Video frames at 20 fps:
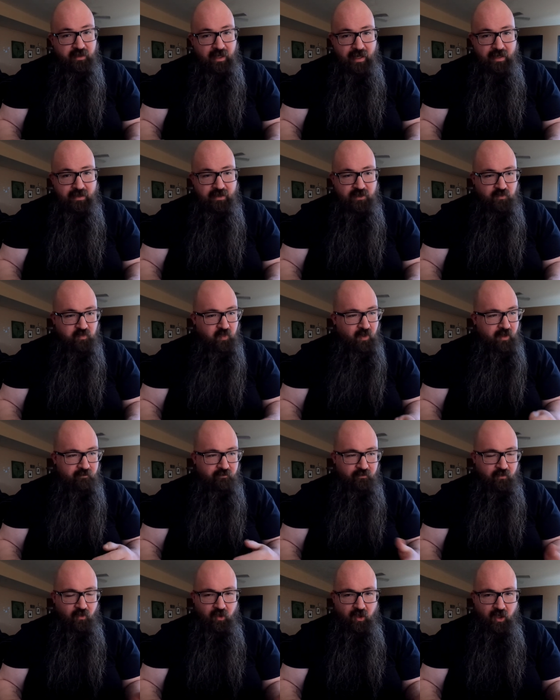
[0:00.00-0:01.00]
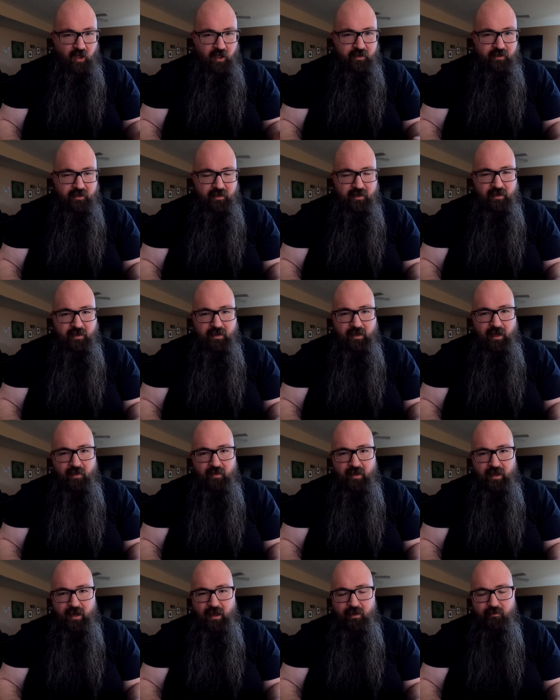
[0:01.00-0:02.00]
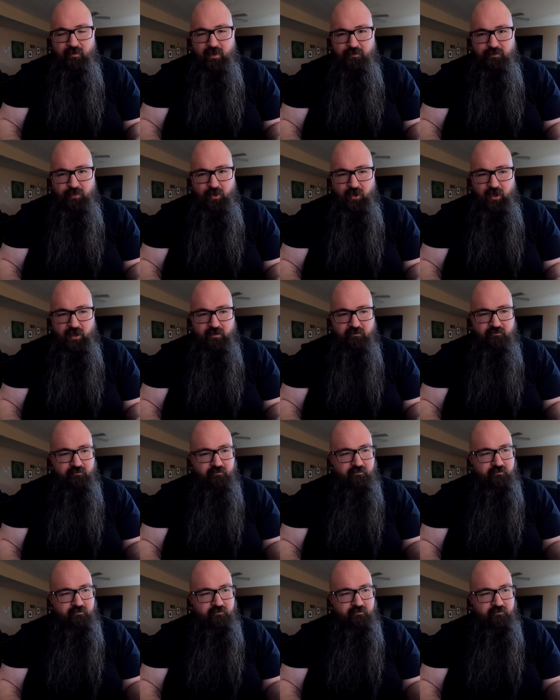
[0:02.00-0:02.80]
I just went full on. And then I would put,